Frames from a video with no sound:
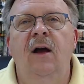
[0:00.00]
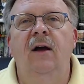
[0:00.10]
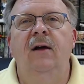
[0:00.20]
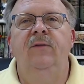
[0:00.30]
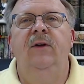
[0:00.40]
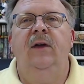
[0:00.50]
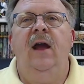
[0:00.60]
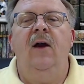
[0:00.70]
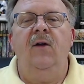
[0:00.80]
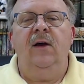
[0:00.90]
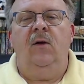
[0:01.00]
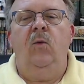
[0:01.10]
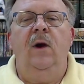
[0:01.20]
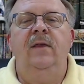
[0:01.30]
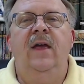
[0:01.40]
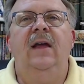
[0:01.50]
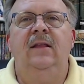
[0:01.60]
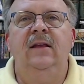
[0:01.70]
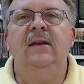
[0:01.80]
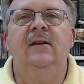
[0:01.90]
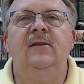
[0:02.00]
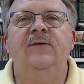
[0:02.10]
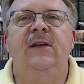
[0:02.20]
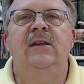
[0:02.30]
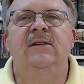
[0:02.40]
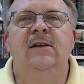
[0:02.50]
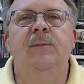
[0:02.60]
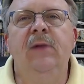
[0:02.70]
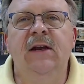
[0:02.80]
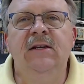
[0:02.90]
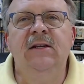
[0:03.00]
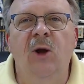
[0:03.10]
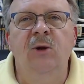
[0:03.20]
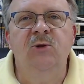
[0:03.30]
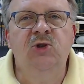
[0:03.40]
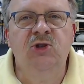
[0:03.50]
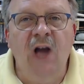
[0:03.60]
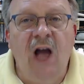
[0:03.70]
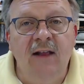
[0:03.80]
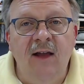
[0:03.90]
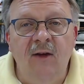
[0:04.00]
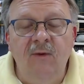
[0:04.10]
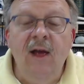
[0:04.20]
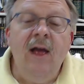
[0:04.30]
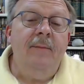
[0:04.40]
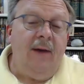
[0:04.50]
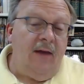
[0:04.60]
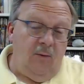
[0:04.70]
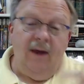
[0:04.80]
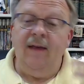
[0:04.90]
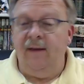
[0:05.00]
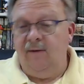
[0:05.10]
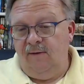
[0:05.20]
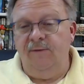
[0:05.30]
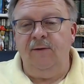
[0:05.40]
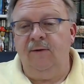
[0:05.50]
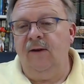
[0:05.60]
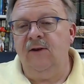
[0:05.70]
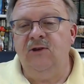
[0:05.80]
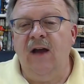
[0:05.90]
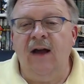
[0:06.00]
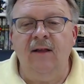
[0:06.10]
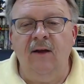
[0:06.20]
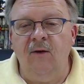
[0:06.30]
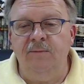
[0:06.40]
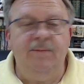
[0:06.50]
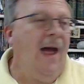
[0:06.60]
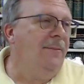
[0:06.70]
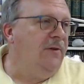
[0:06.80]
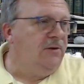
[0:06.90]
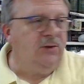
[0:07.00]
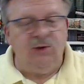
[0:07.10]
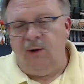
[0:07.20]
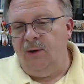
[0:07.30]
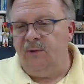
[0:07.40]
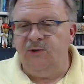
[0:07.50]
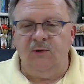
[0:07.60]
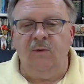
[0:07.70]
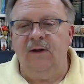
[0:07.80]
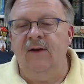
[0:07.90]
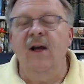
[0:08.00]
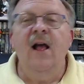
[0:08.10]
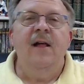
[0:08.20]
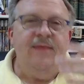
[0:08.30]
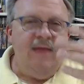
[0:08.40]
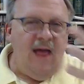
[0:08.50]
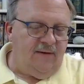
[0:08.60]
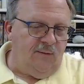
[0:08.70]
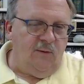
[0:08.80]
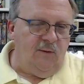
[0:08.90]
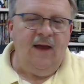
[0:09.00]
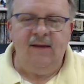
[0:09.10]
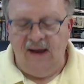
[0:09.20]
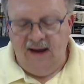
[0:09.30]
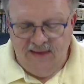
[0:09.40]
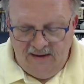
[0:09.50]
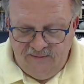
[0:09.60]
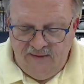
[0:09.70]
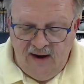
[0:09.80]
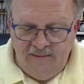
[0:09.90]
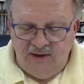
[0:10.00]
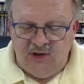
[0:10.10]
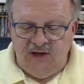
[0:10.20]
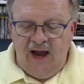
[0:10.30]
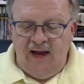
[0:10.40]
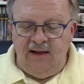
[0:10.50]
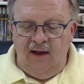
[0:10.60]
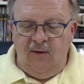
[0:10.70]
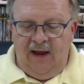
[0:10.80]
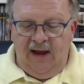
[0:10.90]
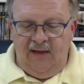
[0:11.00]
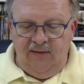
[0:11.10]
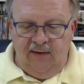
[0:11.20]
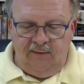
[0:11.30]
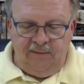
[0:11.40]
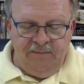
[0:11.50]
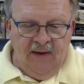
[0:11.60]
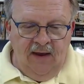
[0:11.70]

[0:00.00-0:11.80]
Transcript: of the area where they live is a place called Shiloh. By the way, that's if you see a Shiloh Baptist church or whatever, that's where they take that from. And Shiloh had this